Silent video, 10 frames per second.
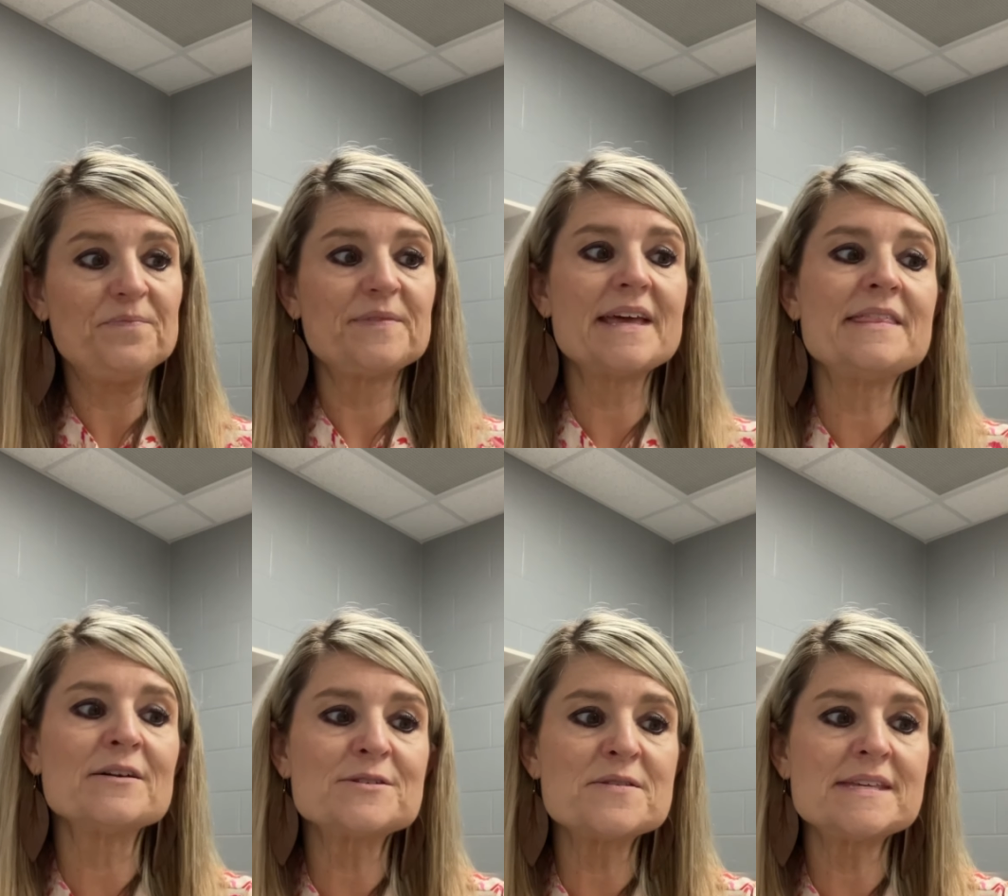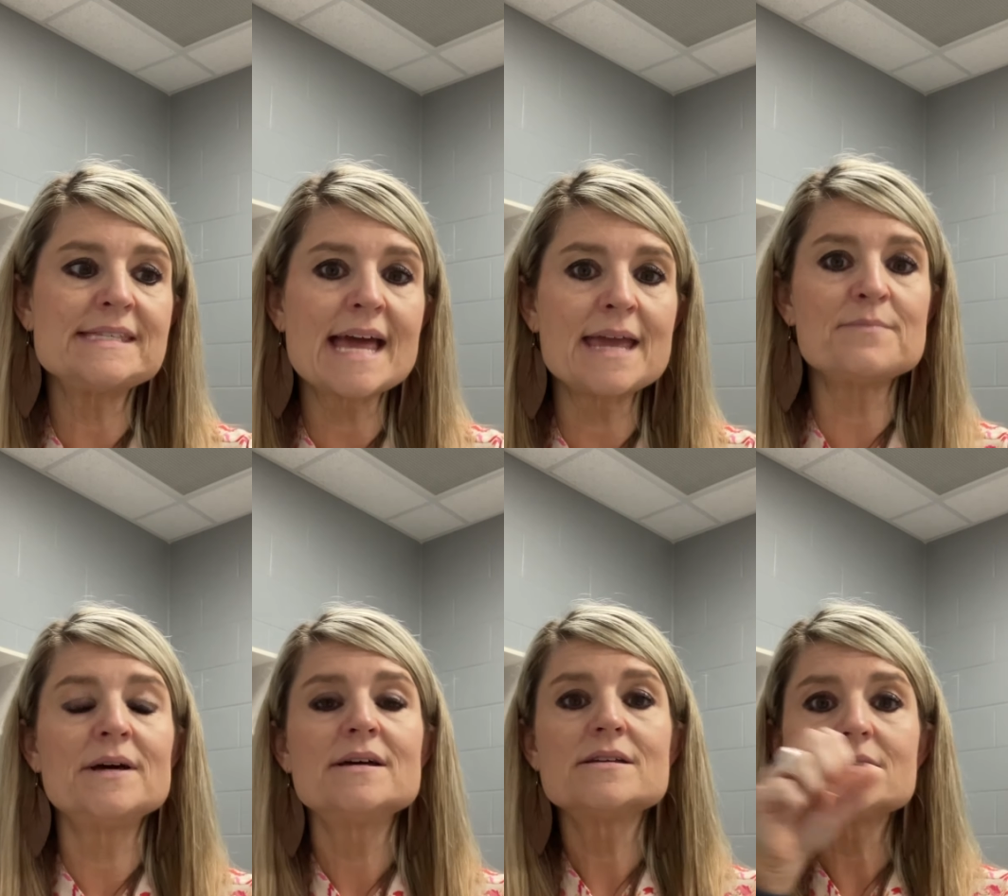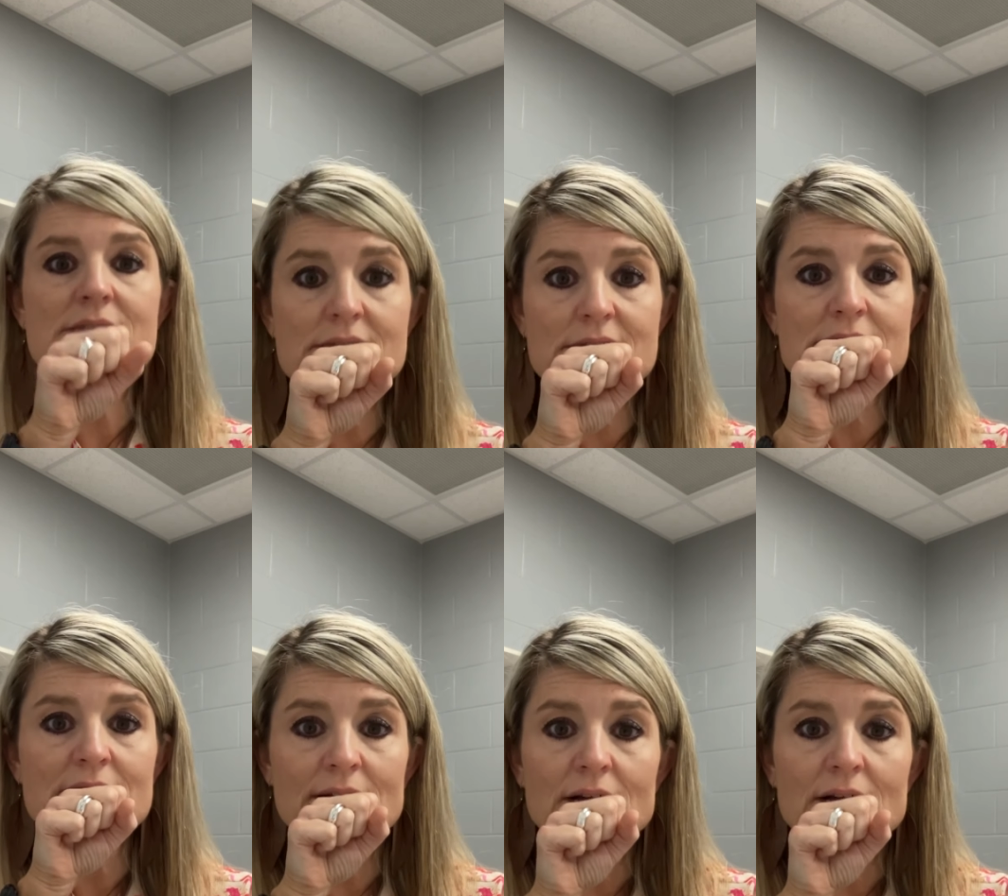And they'll do the same, s,